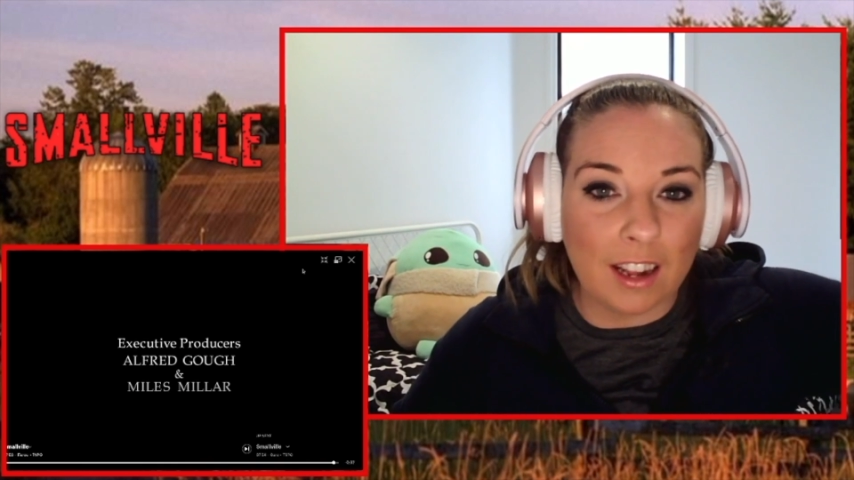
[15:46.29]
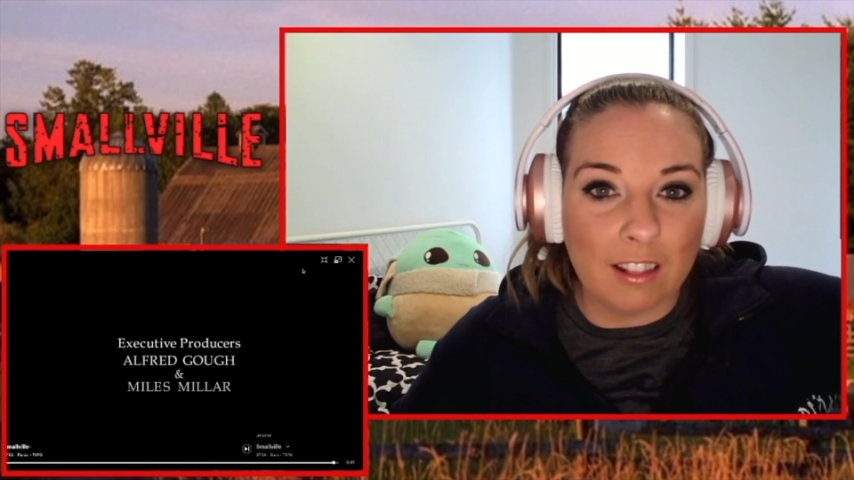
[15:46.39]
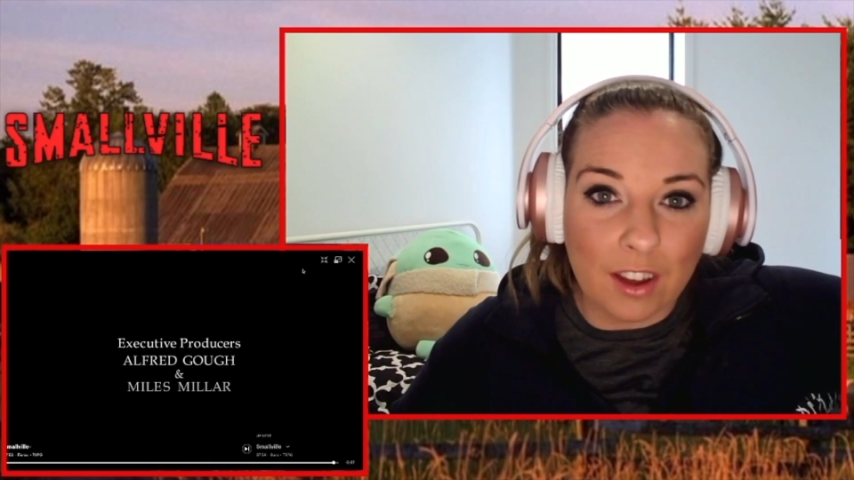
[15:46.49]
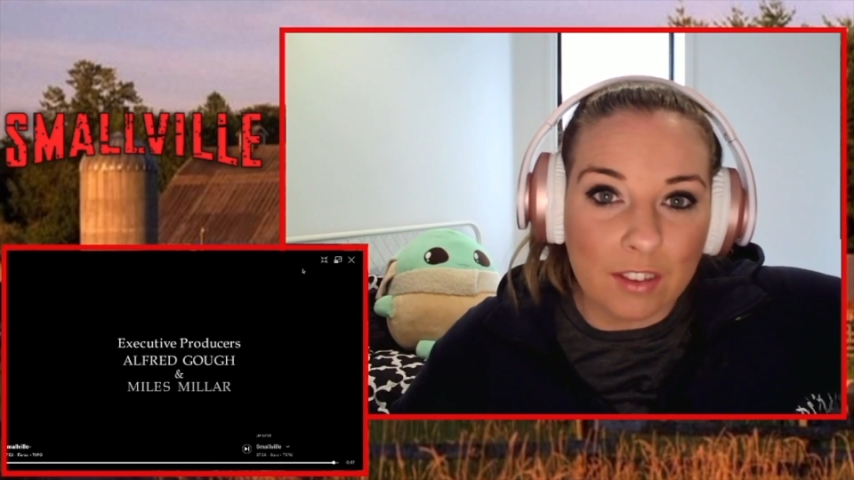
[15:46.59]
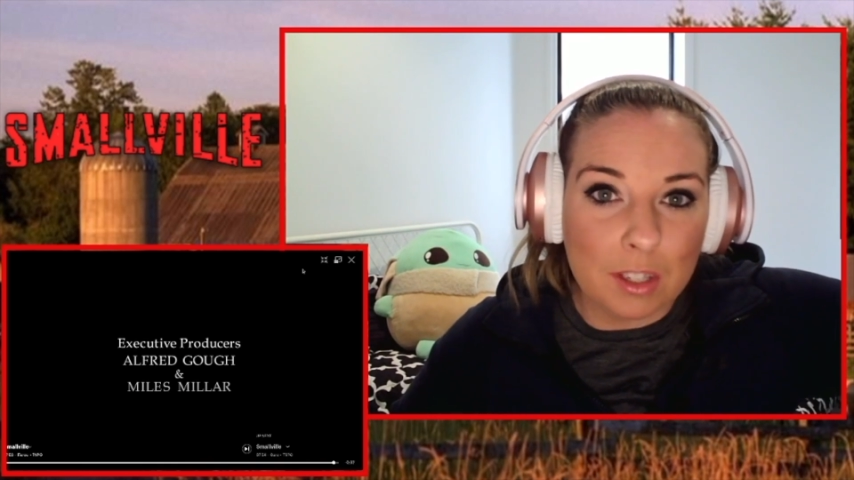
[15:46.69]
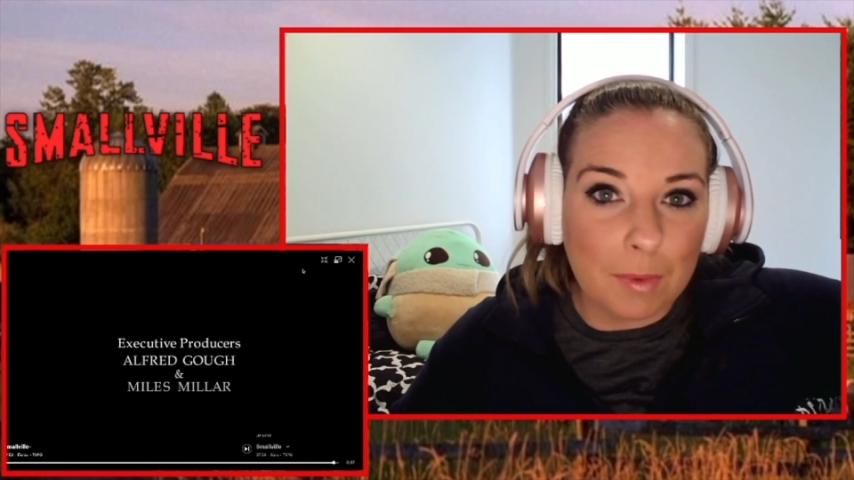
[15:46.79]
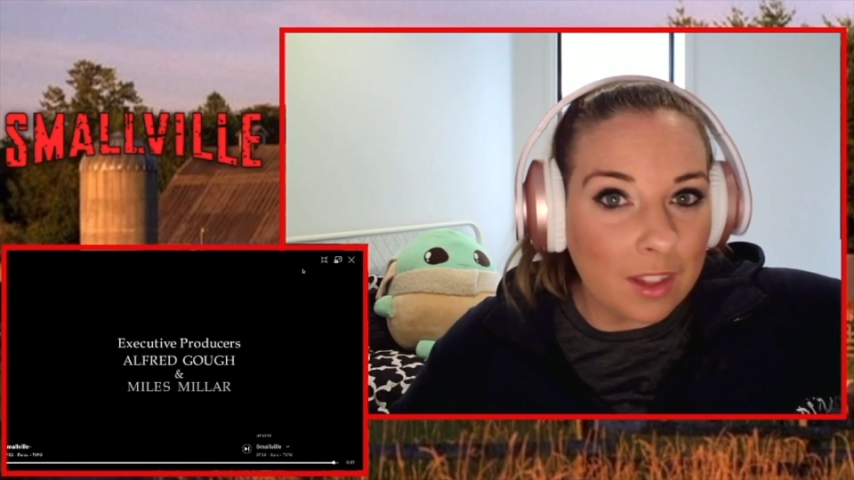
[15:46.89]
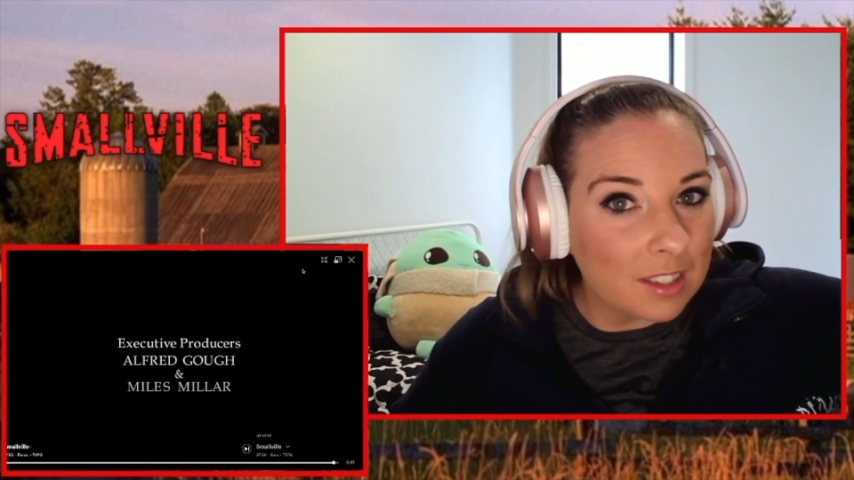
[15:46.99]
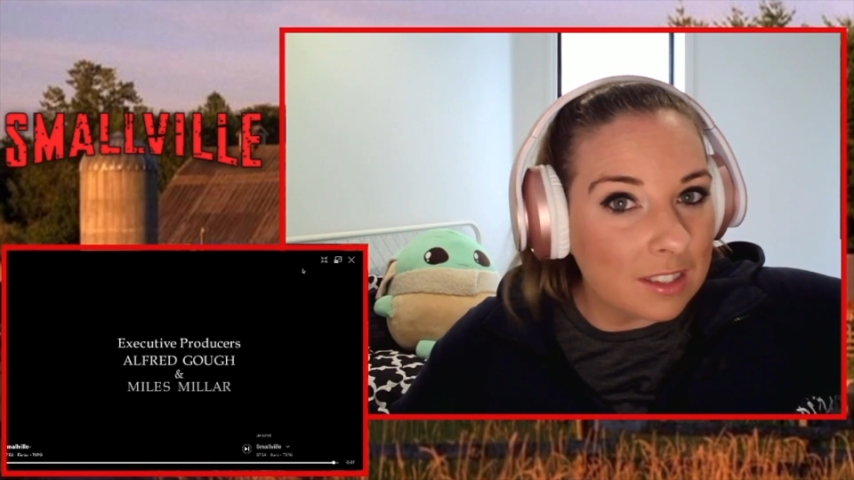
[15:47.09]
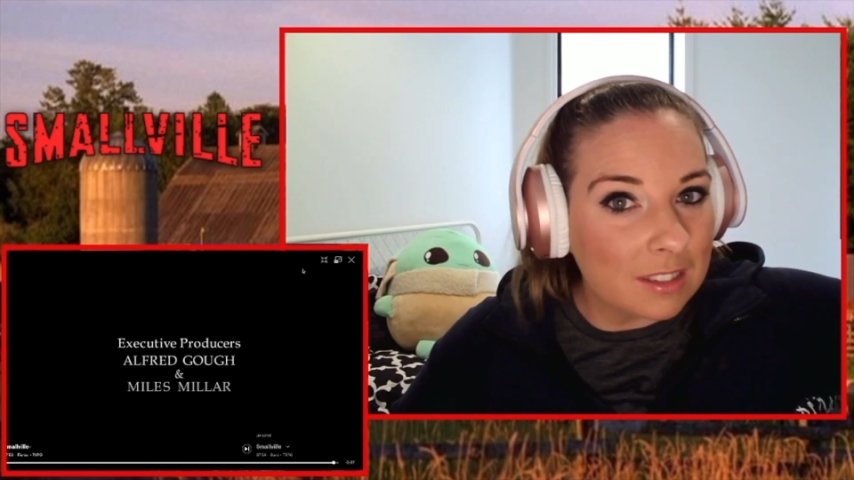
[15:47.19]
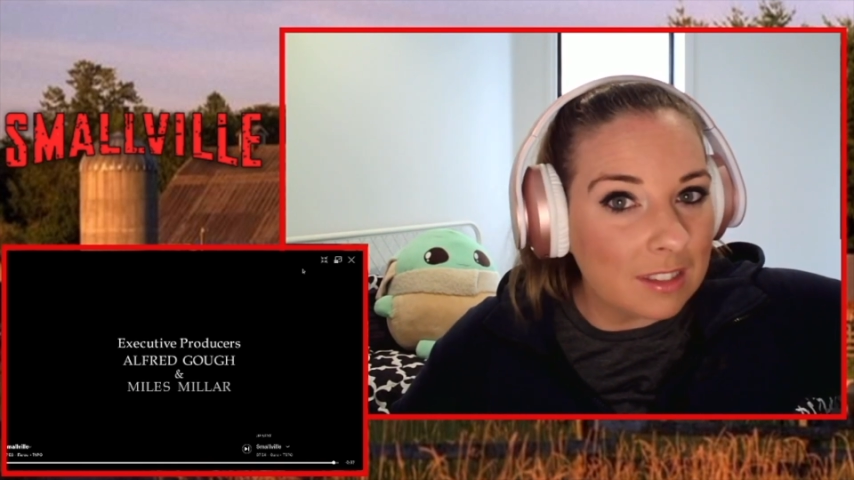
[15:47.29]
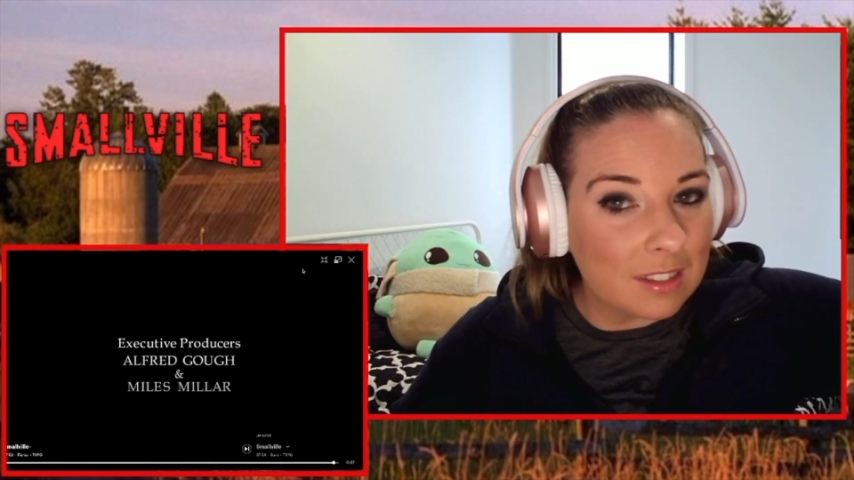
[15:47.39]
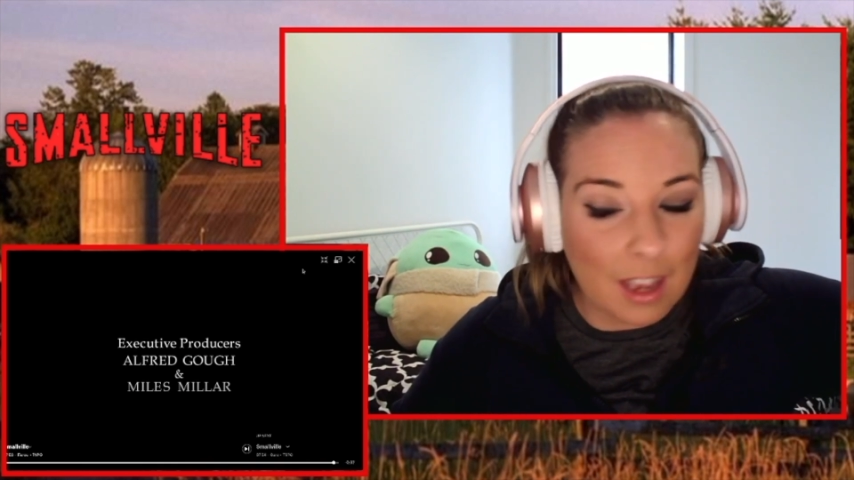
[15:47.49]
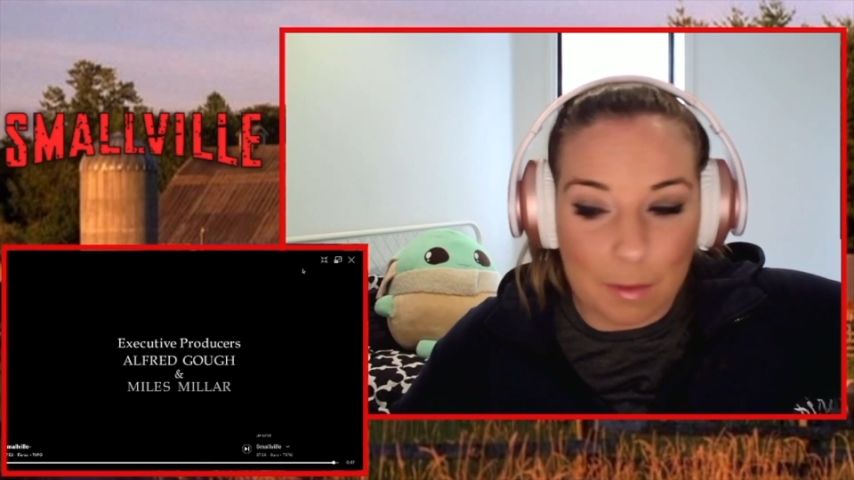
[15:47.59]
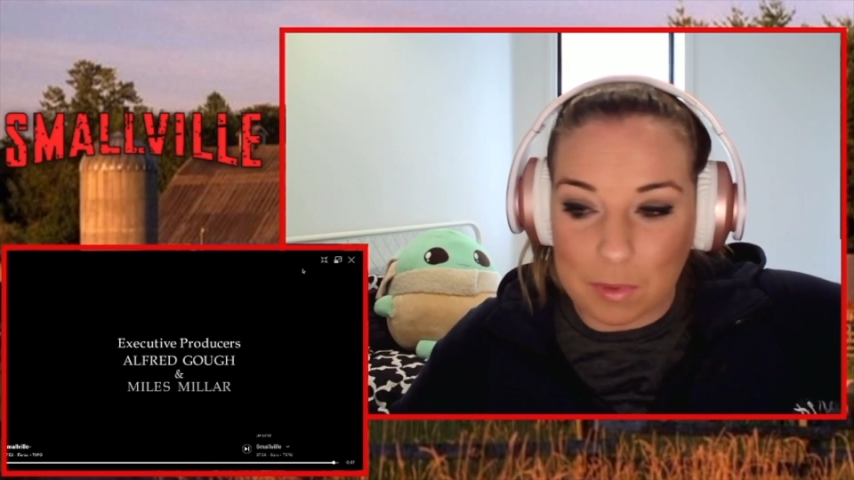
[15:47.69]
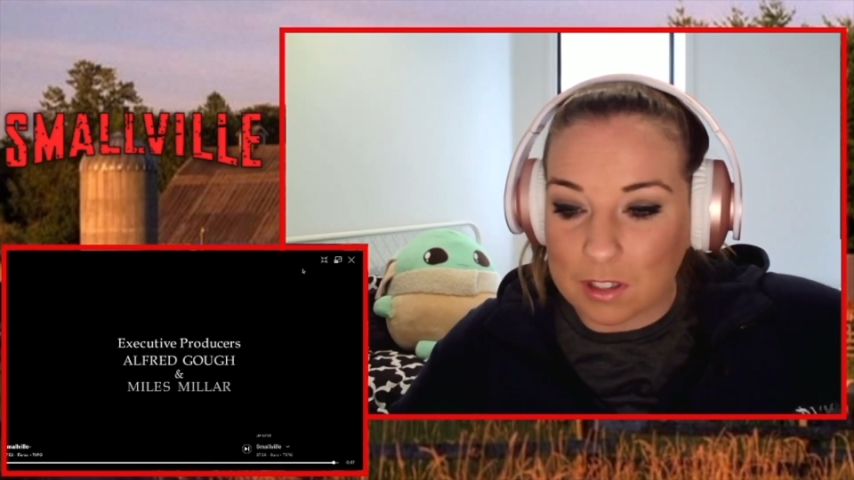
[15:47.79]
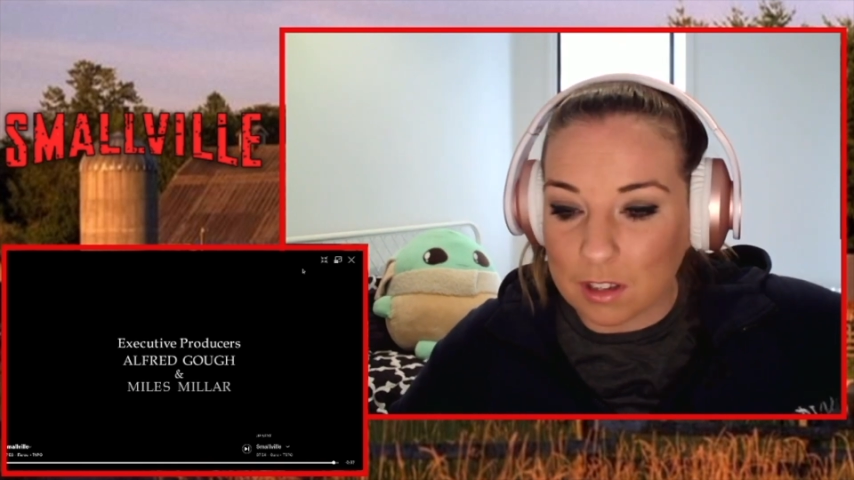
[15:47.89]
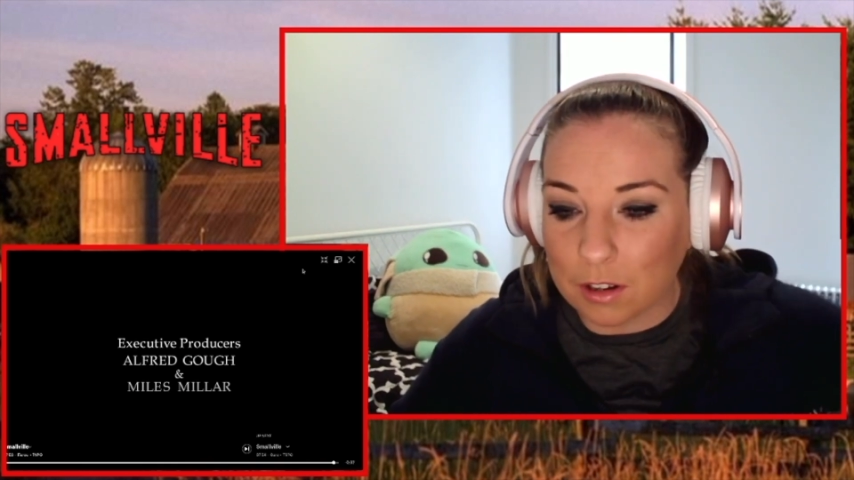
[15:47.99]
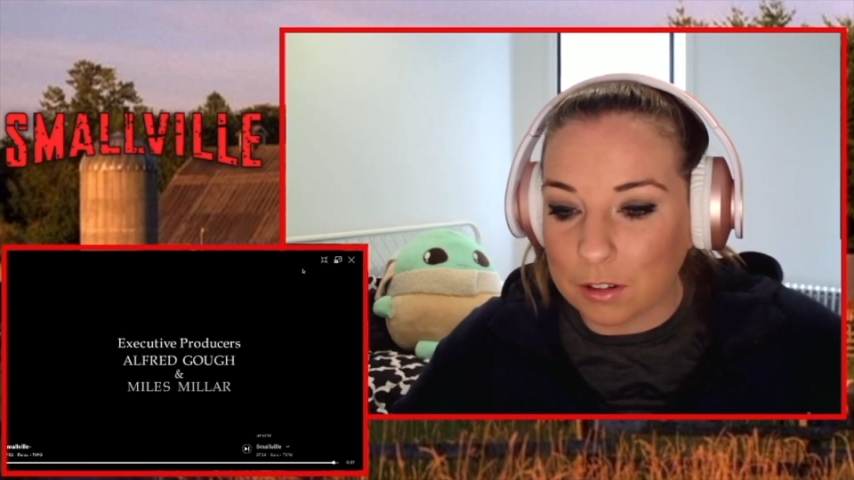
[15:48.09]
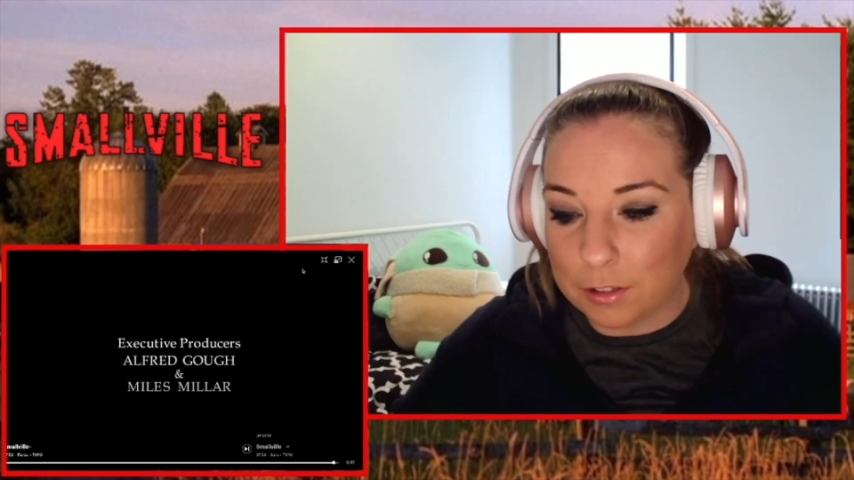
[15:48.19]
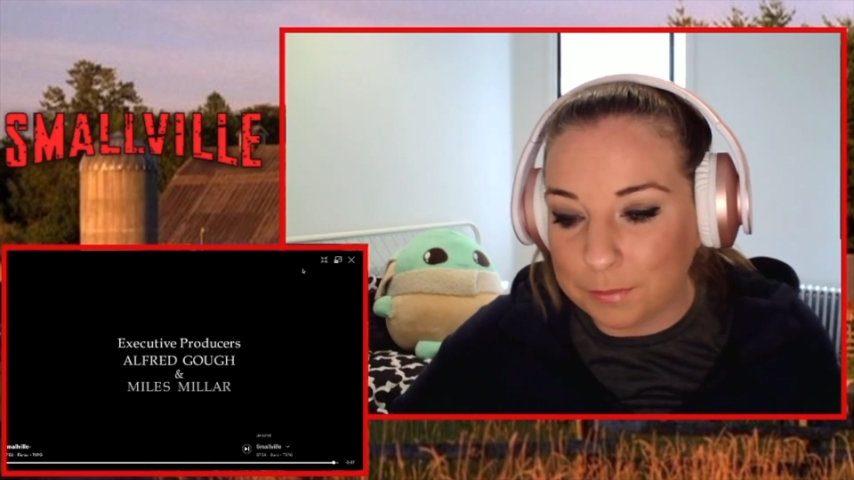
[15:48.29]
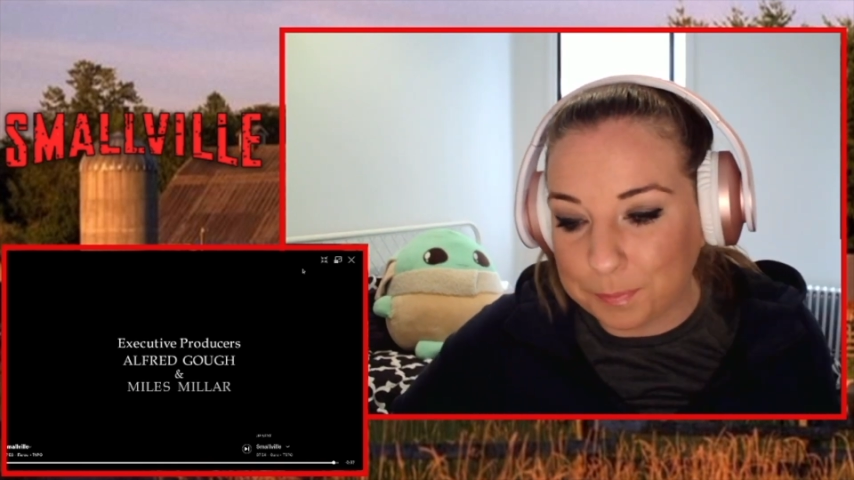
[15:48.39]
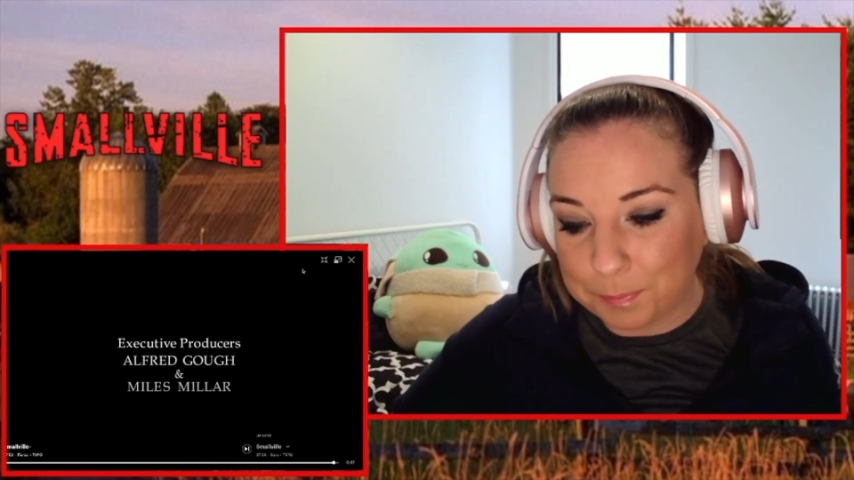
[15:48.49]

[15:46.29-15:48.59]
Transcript: I loved about this episode.